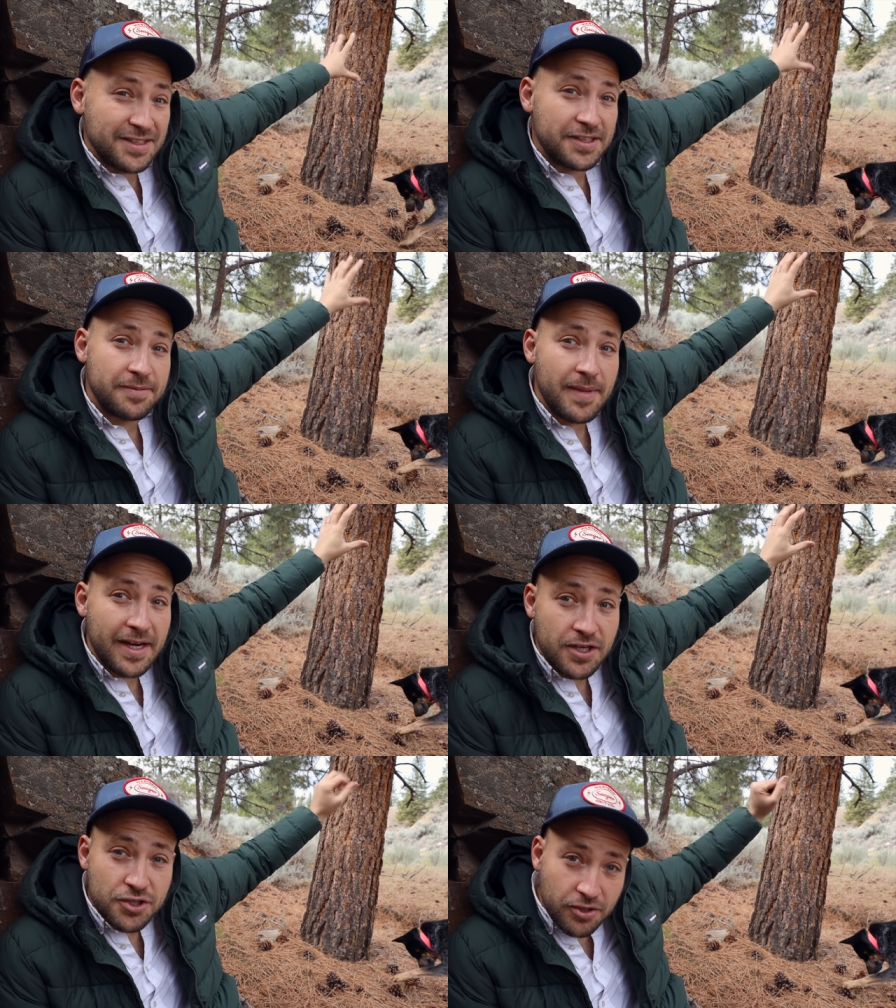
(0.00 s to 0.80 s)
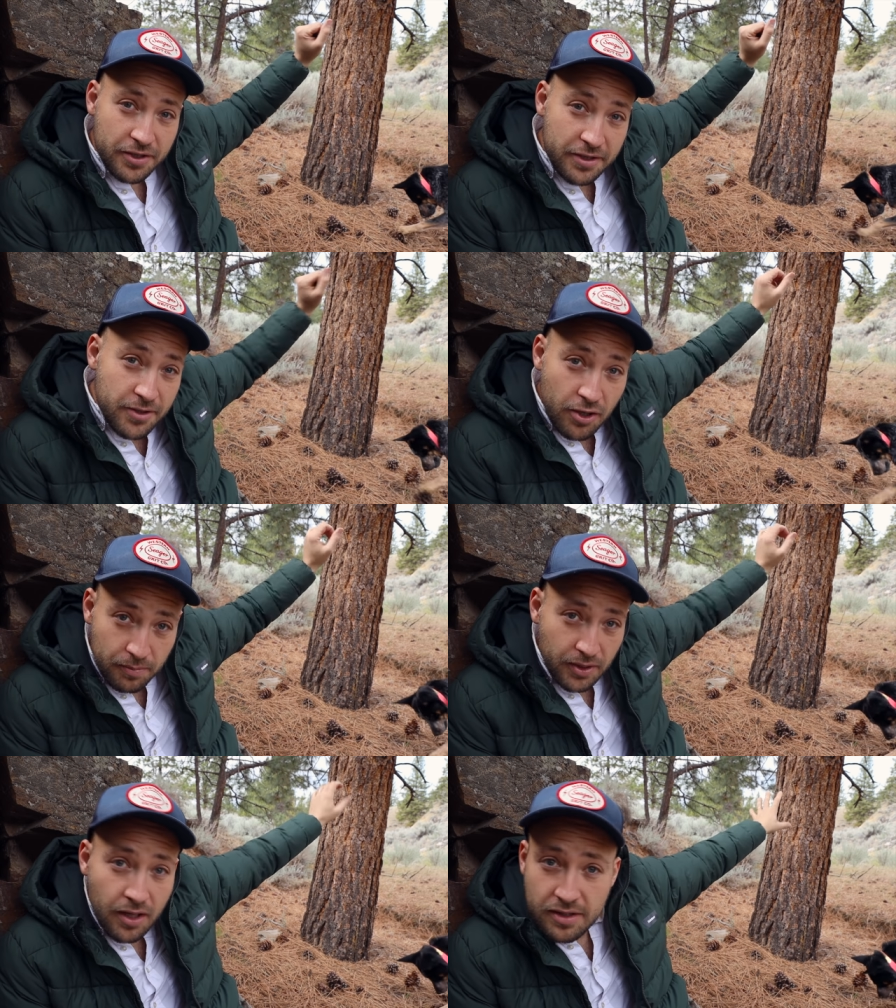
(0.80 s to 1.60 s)
just making sure you don't
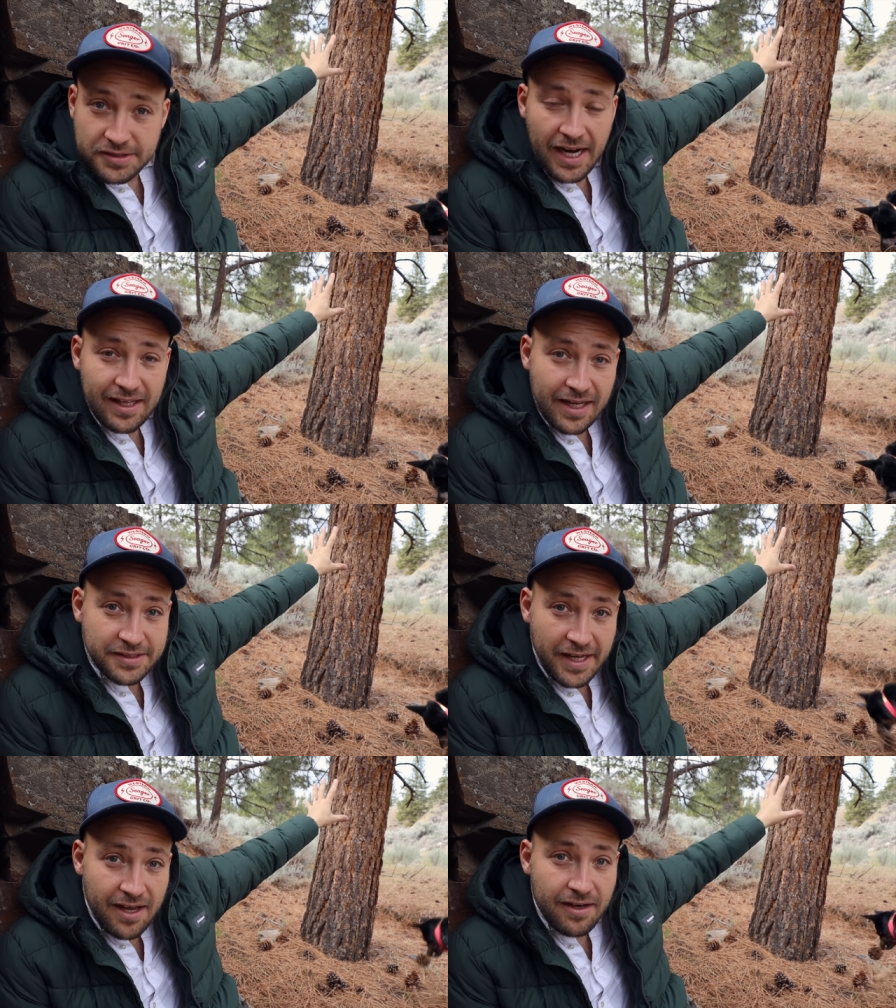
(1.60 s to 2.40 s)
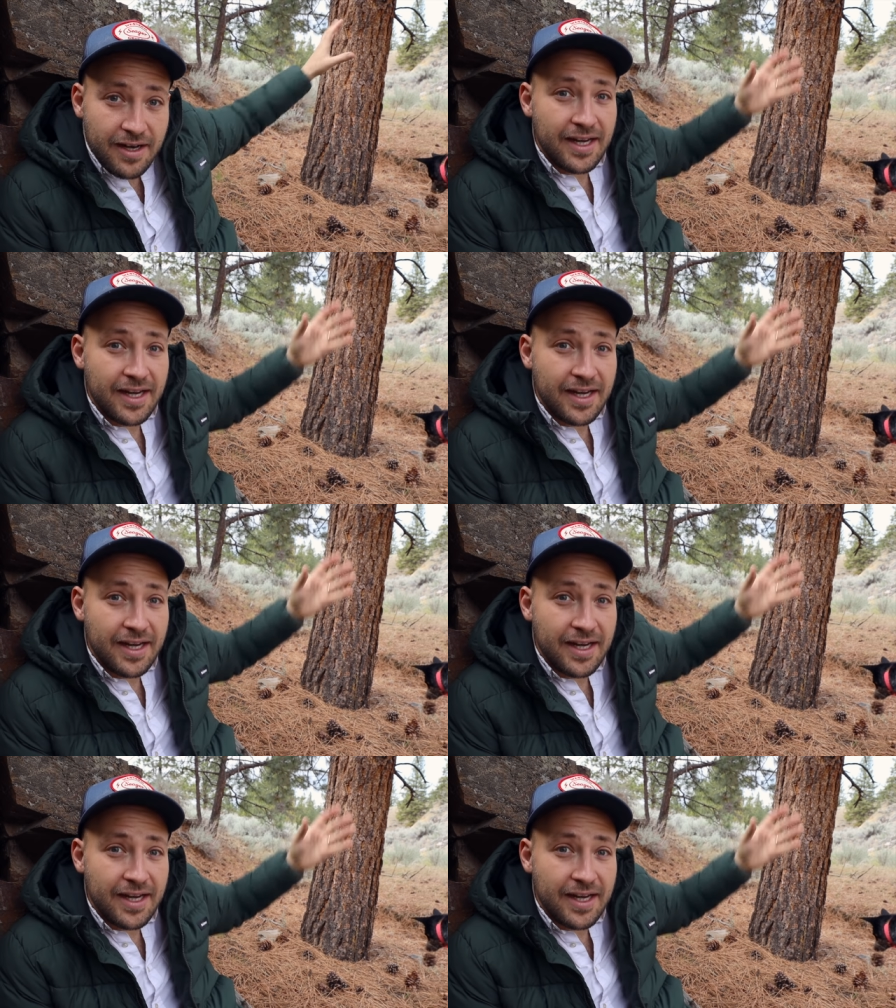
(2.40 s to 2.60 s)
blow those highlights out,